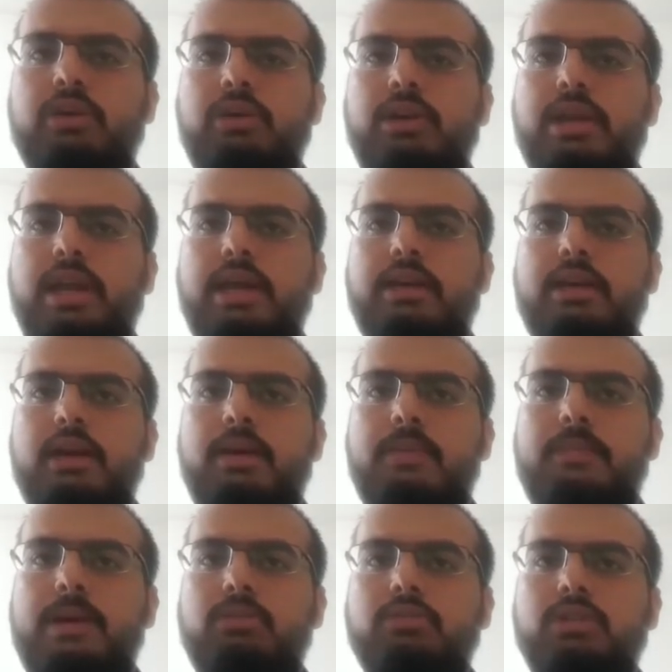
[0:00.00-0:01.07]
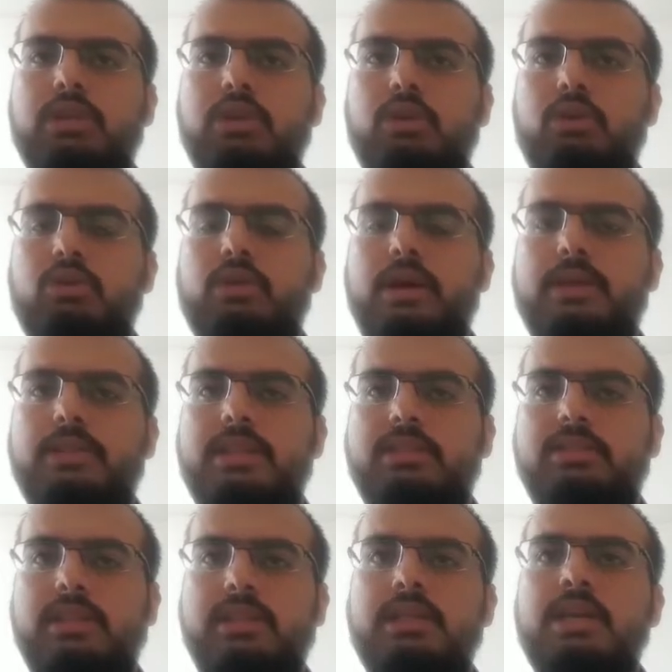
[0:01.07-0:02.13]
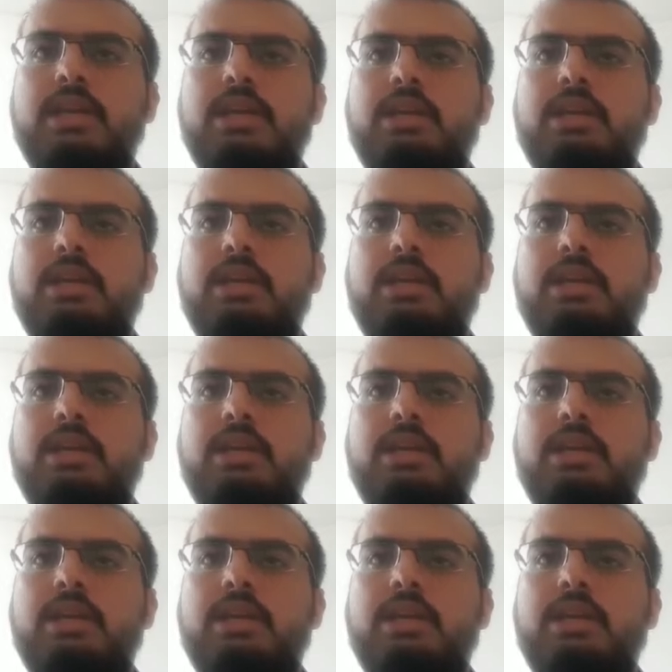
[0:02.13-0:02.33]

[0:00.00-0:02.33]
or bouncing low, they still